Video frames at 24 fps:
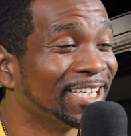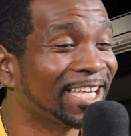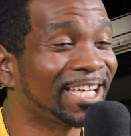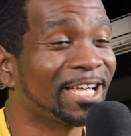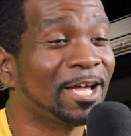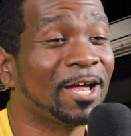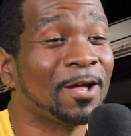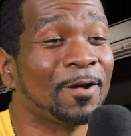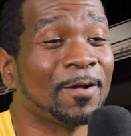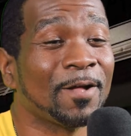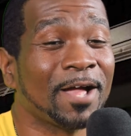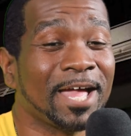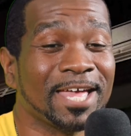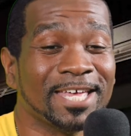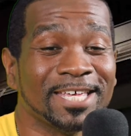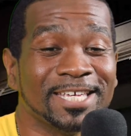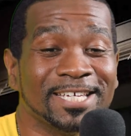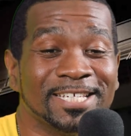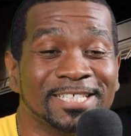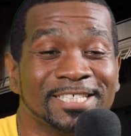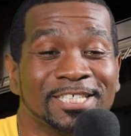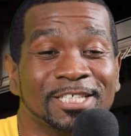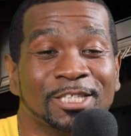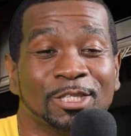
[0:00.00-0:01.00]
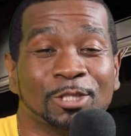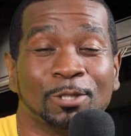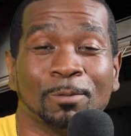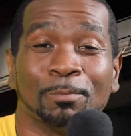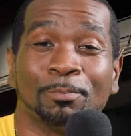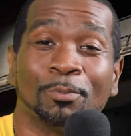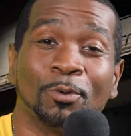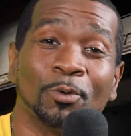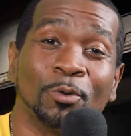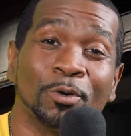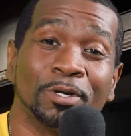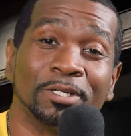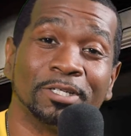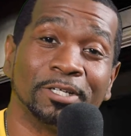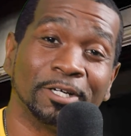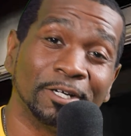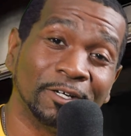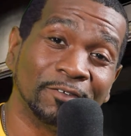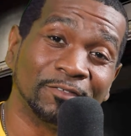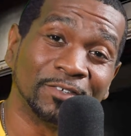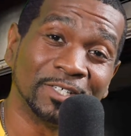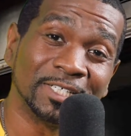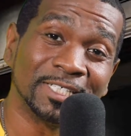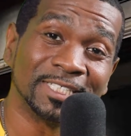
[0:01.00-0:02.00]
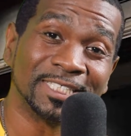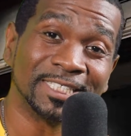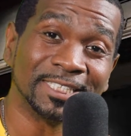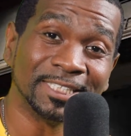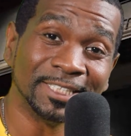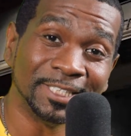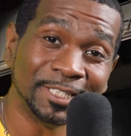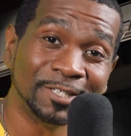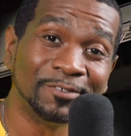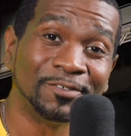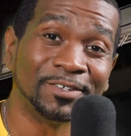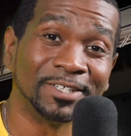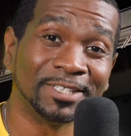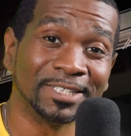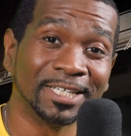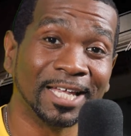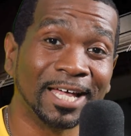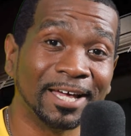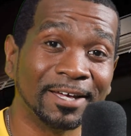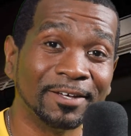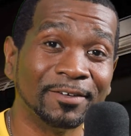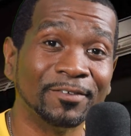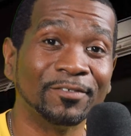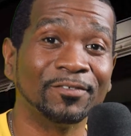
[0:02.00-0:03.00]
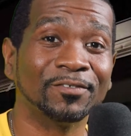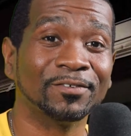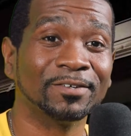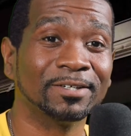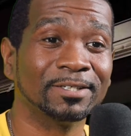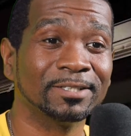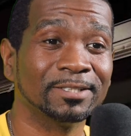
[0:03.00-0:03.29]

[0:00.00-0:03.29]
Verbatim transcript: like, isn't the point of us living life